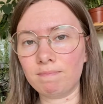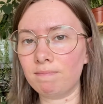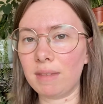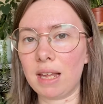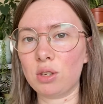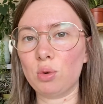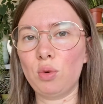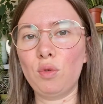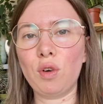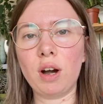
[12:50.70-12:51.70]
that's all
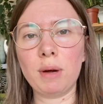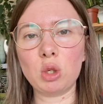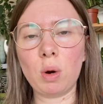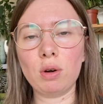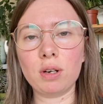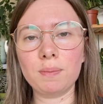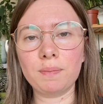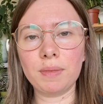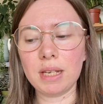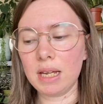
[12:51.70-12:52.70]
very much welcome.
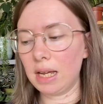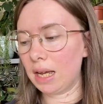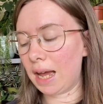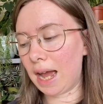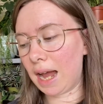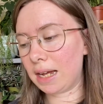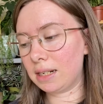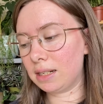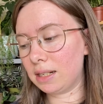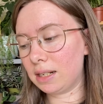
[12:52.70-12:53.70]

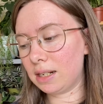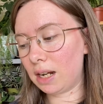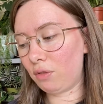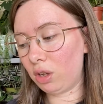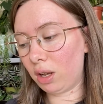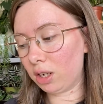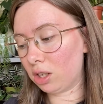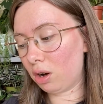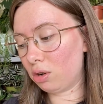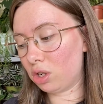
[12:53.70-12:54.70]
And if you'd like to
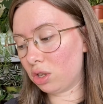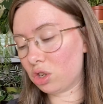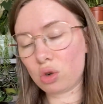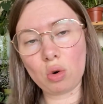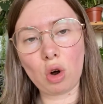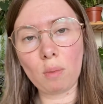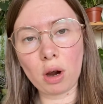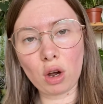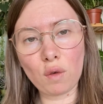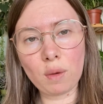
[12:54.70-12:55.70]
go to the store on my
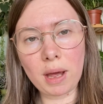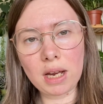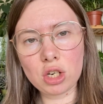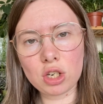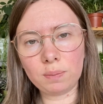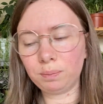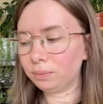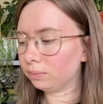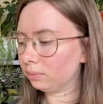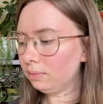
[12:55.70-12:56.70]
Ko-fi page,
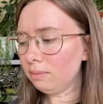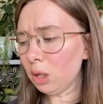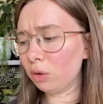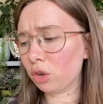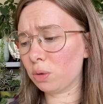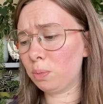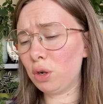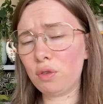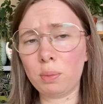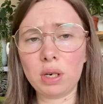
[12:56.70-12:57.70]
I've got some
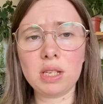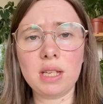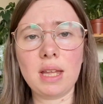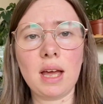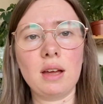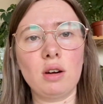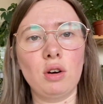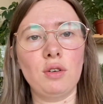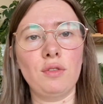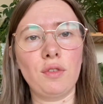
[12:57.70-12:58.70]
beautiful prints in there
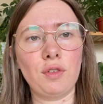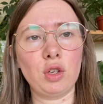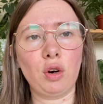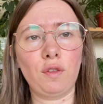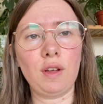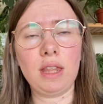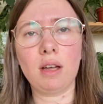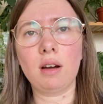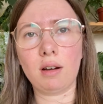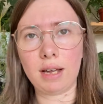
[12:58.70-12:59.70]
of photography
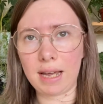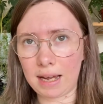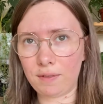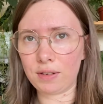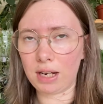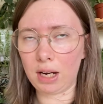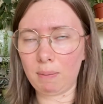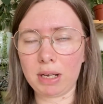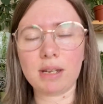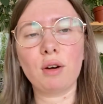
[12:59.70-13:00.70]
that I have taken
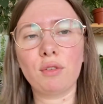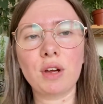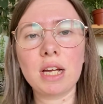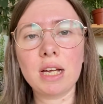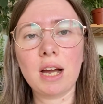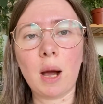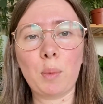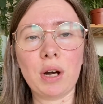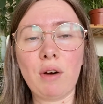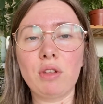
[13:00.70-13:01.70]
myself. I
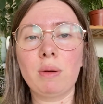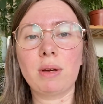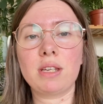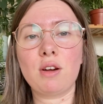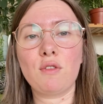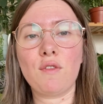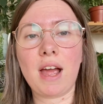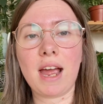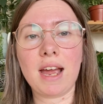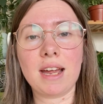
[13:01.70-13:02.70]
print everything myself,
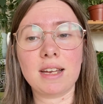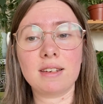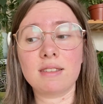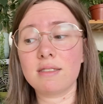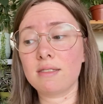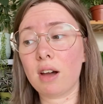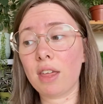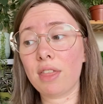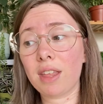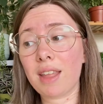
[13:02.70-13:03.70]
and I
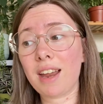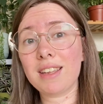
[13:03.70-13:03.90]
think that is